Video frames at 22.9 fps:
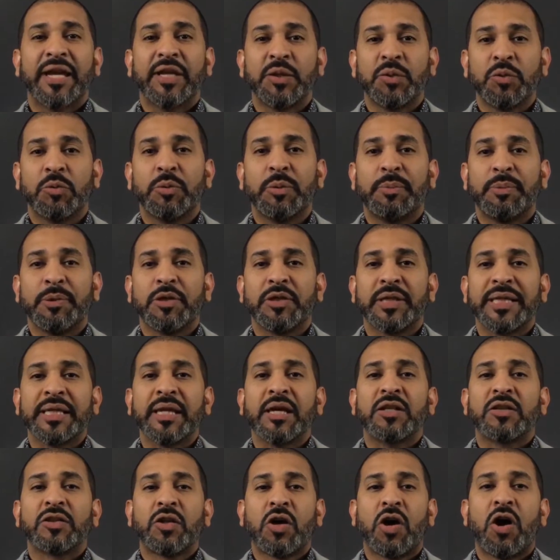and you will be building
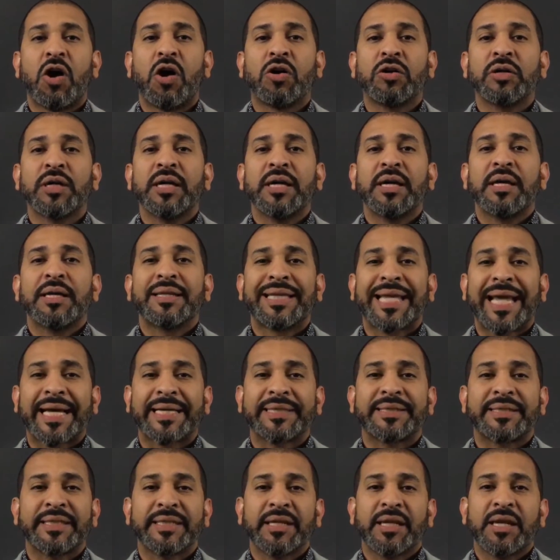
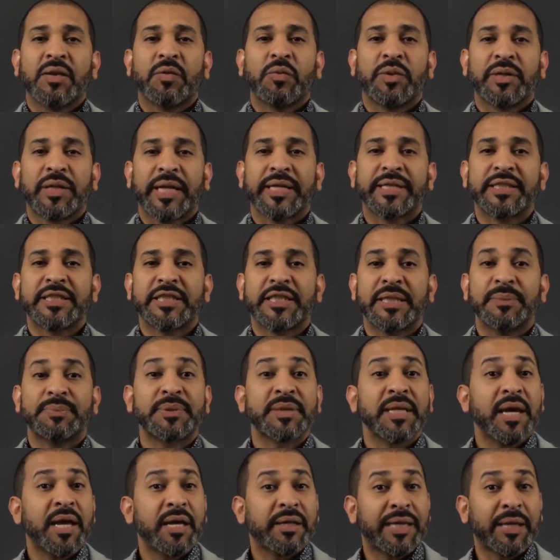long-lasting relationships
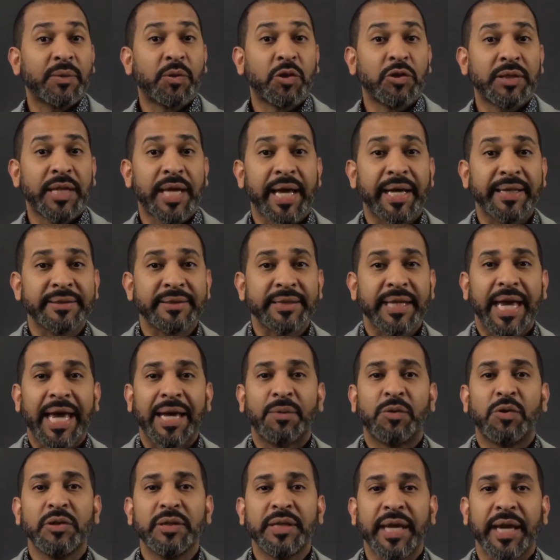that will last and
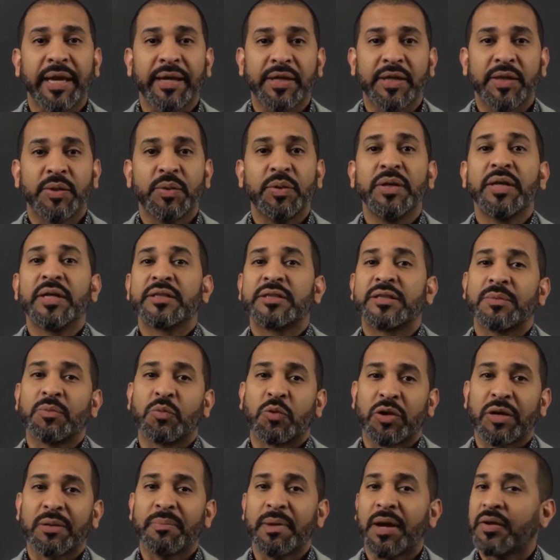will get you some
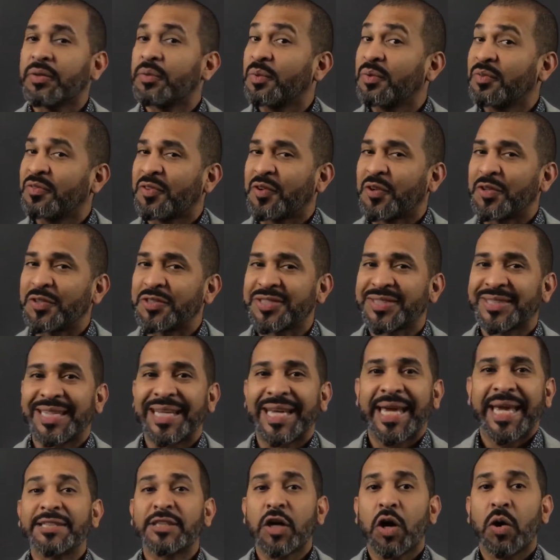word-of-mouth referrals.
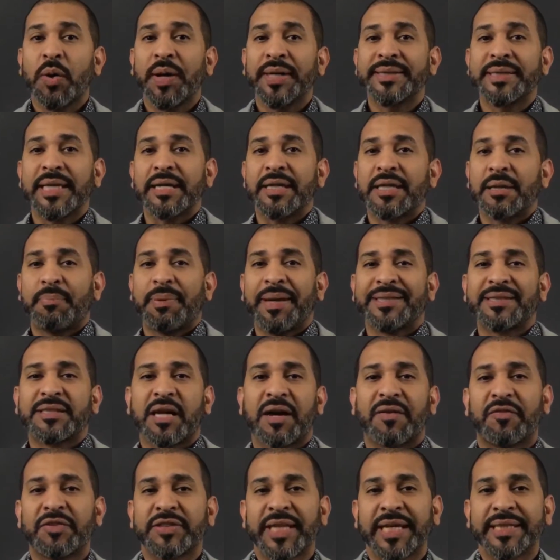As always, the best
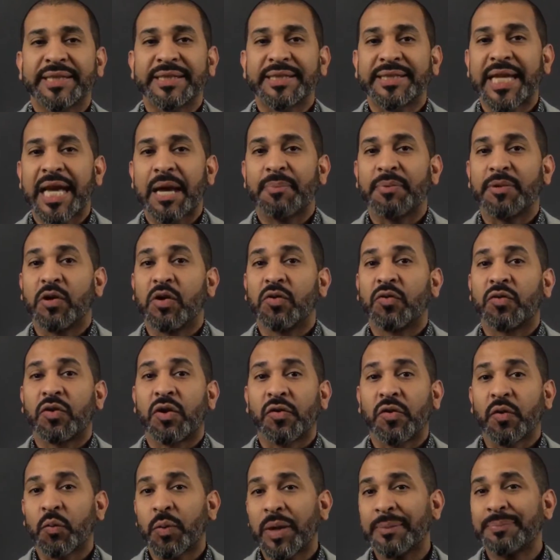conversations happen over
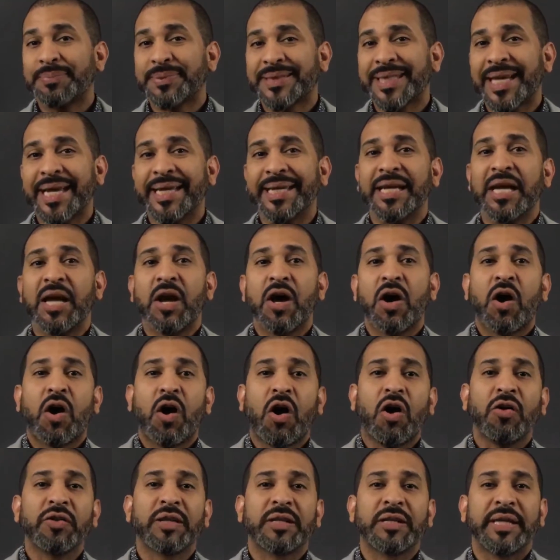on the website.
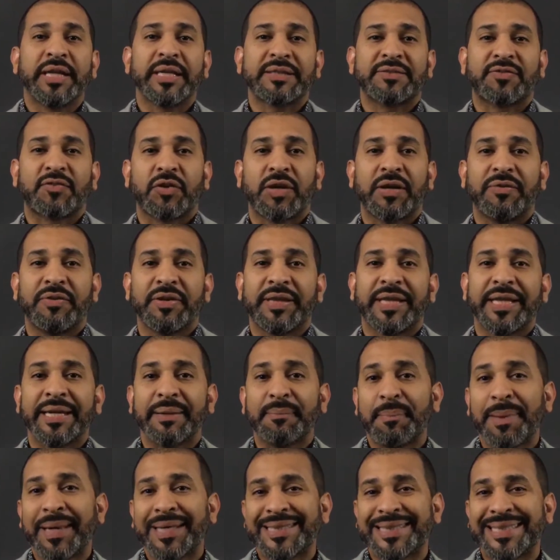All the links for
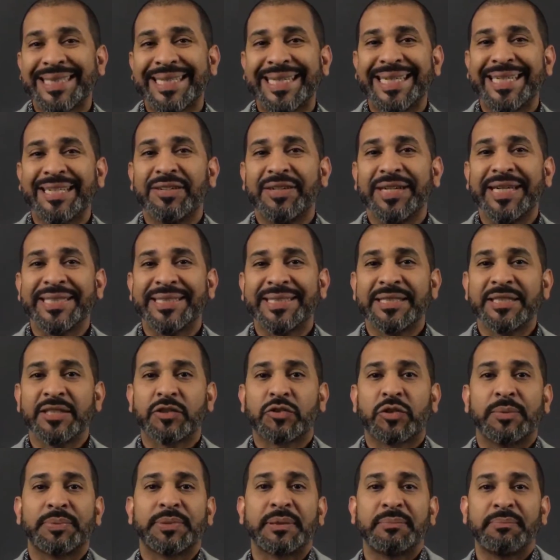everything mentioned here is in the
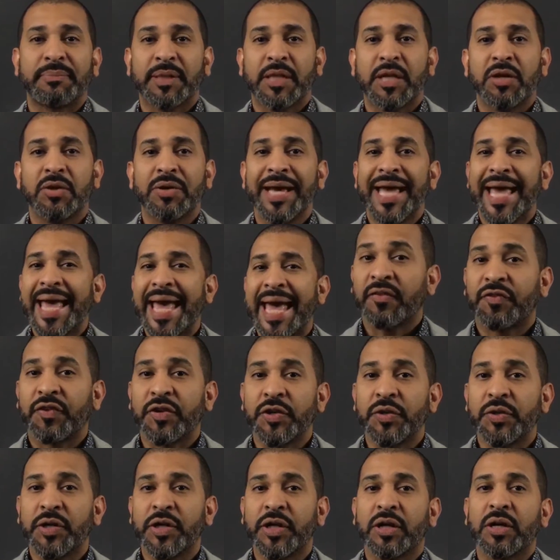description below. And if you're
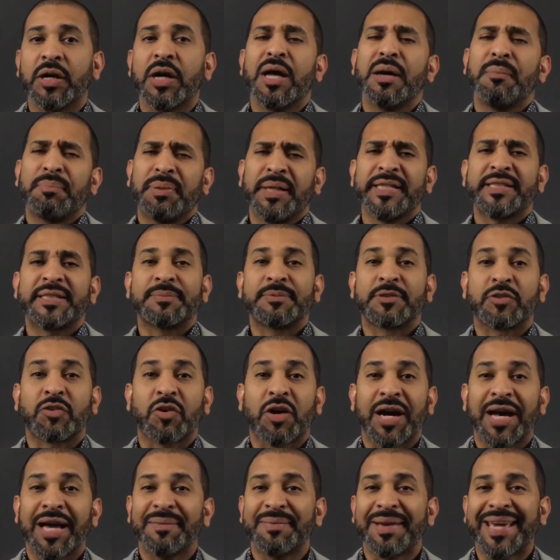new here, please
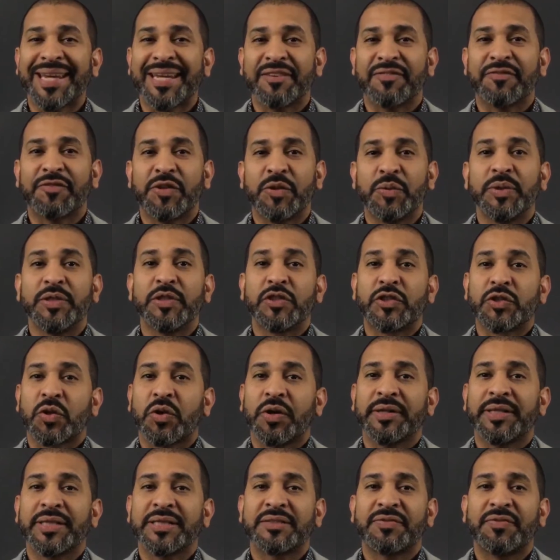subscribe. And if you
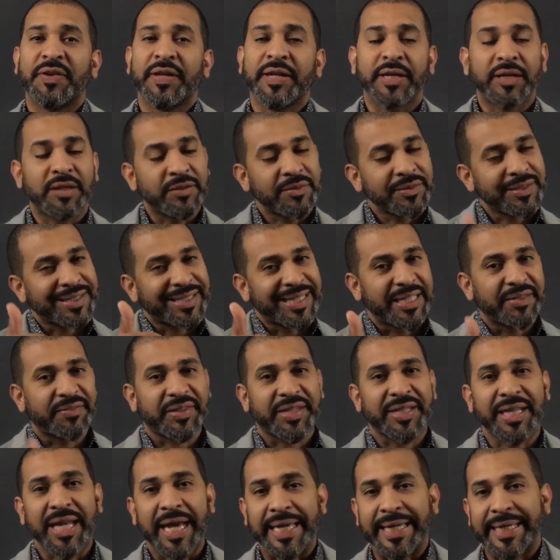enjoyed this video, leave it
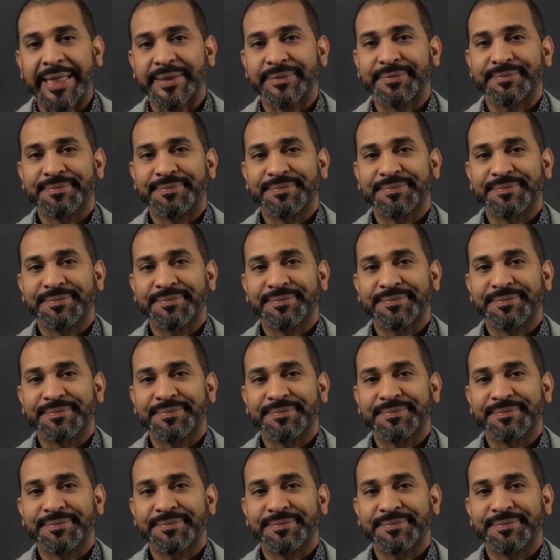a like.